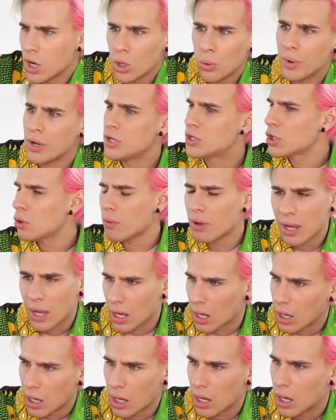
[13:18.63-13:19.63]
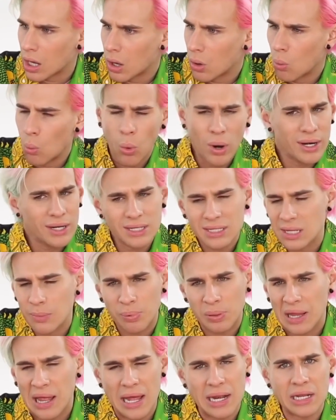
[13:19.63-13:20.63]
What are we doing? What is
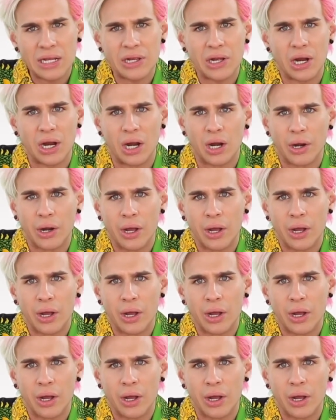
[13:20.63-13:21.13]
the plan here?